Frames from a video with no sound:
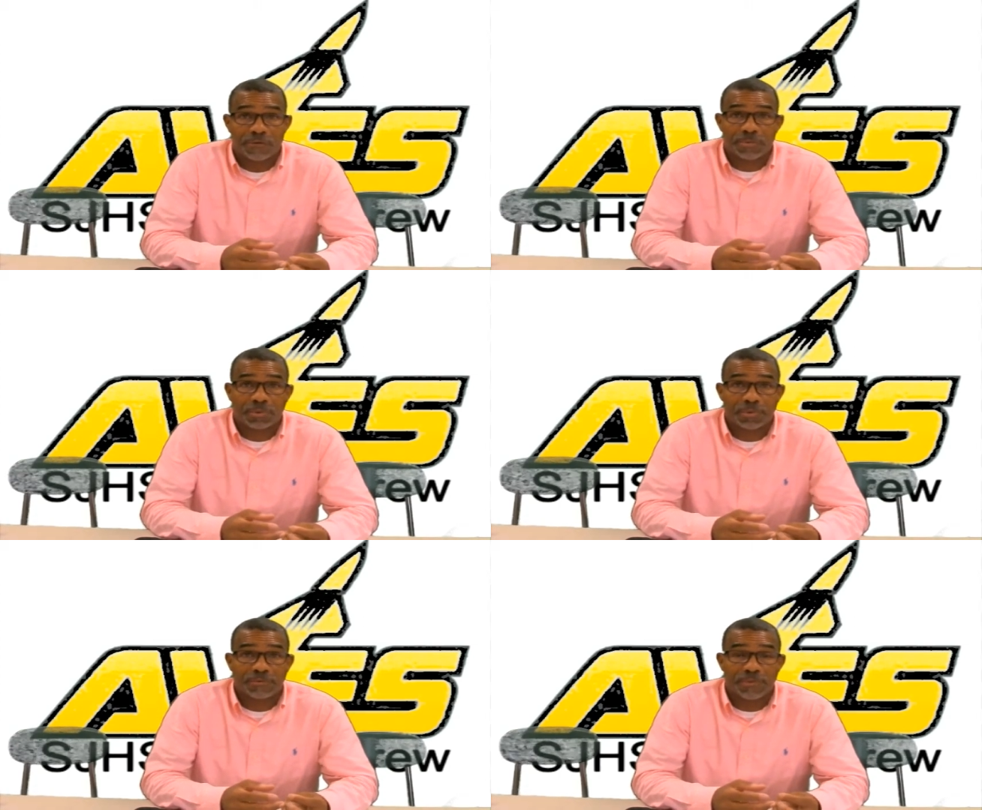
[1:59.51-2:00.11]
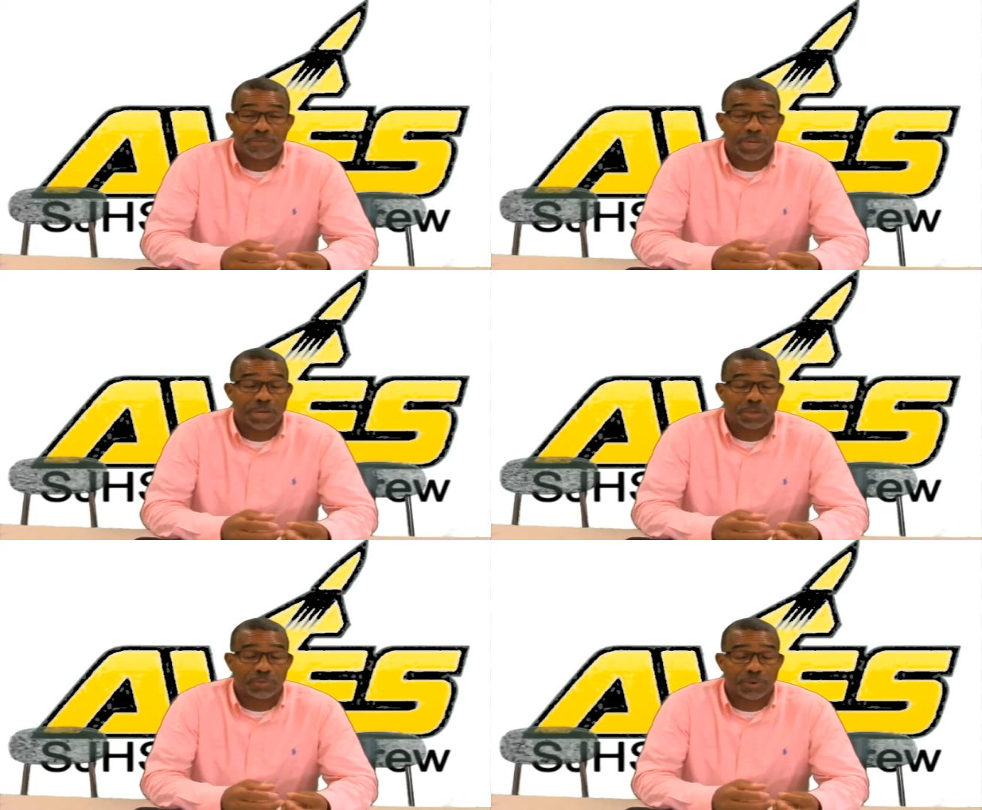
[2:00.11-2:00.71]
from
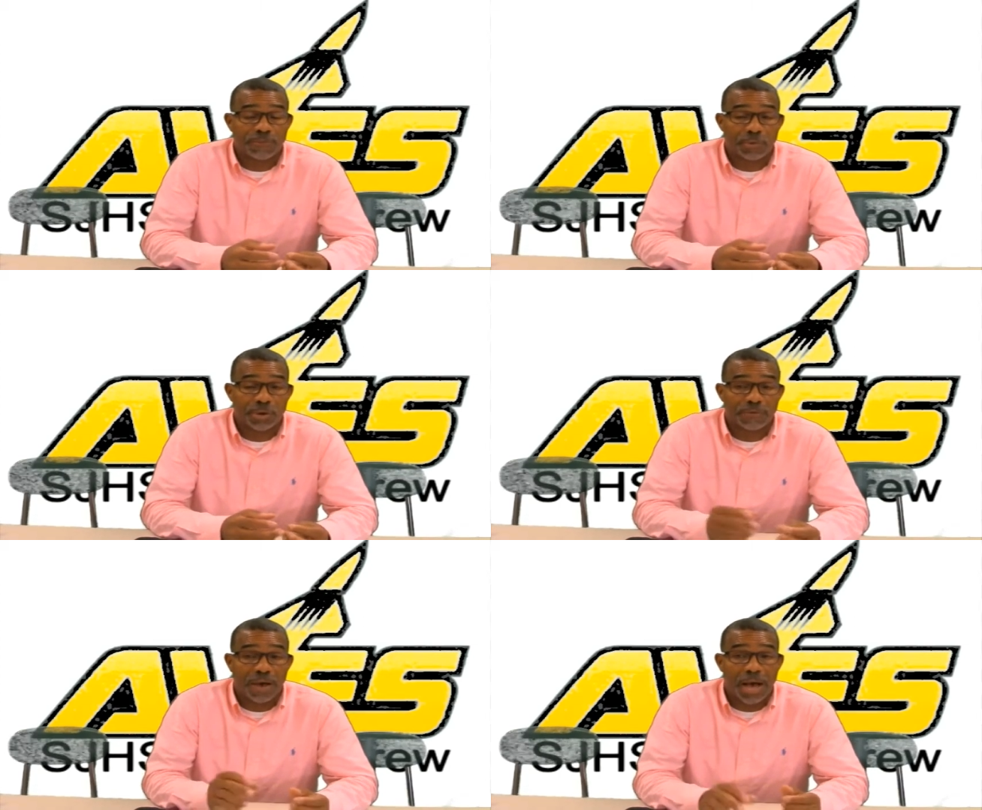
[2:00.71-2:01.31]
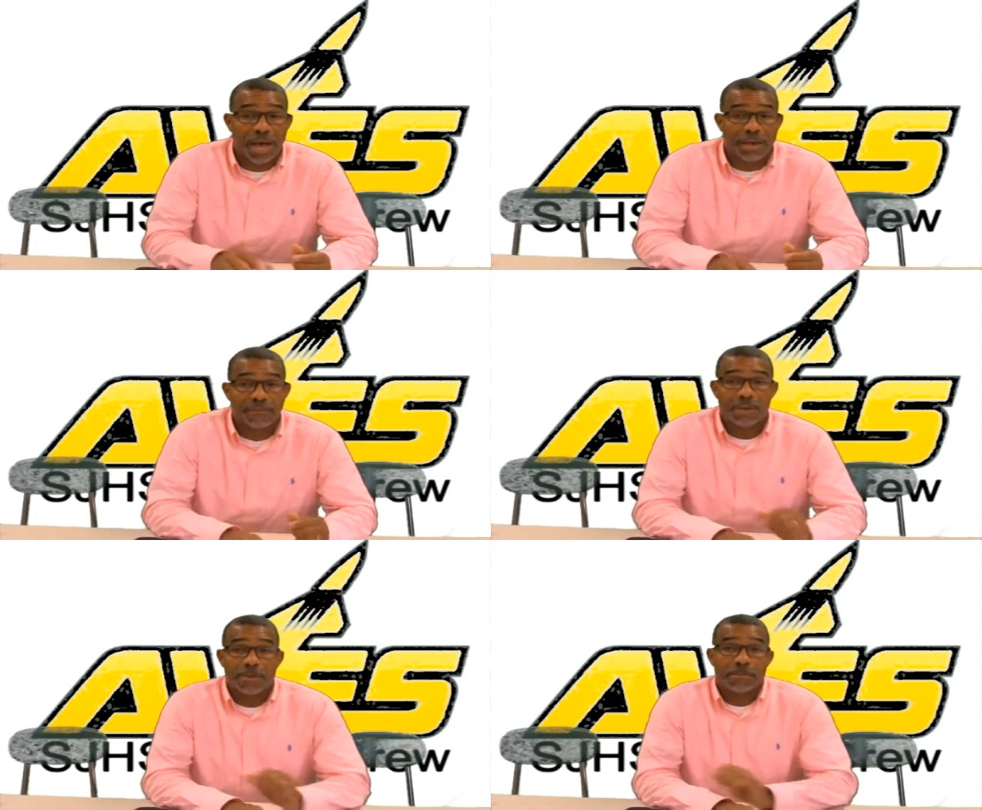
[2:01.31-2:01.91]
3.15 to 3.45.
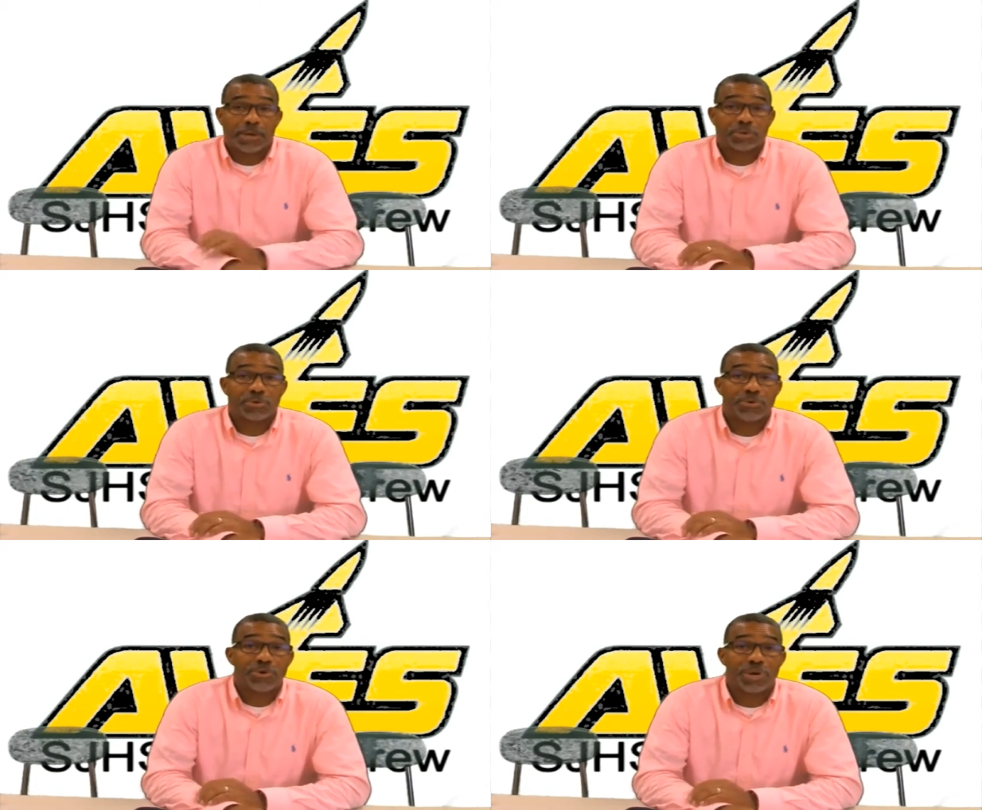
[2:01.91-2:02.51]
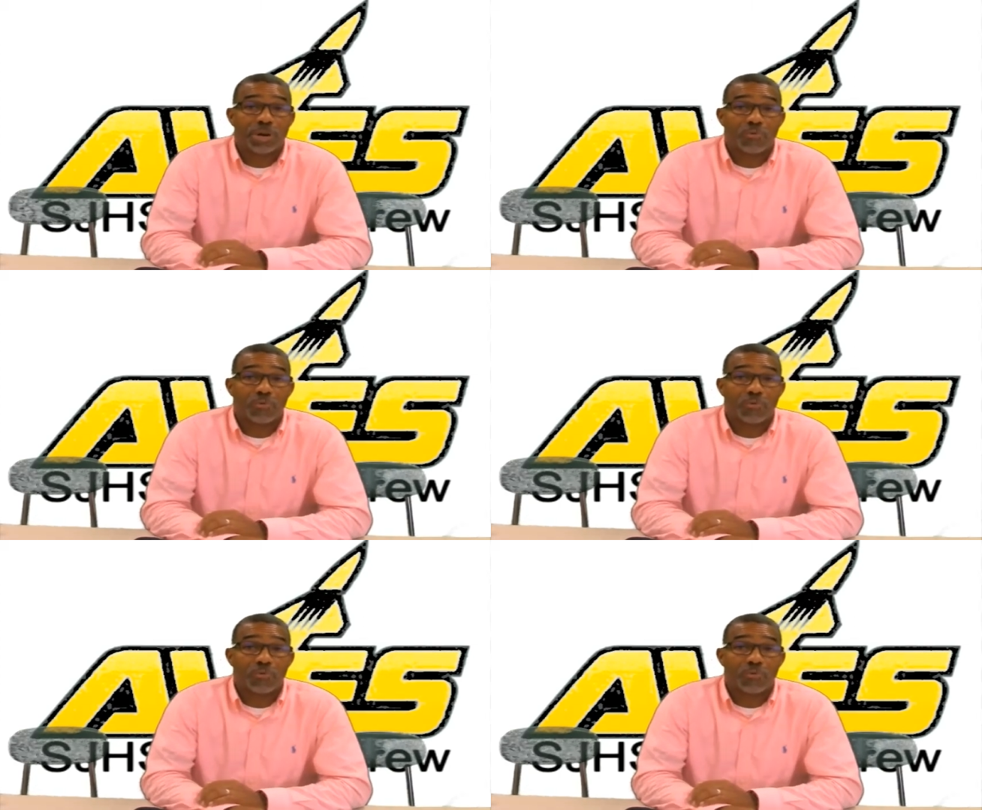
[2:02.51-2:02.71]
Make sure you get a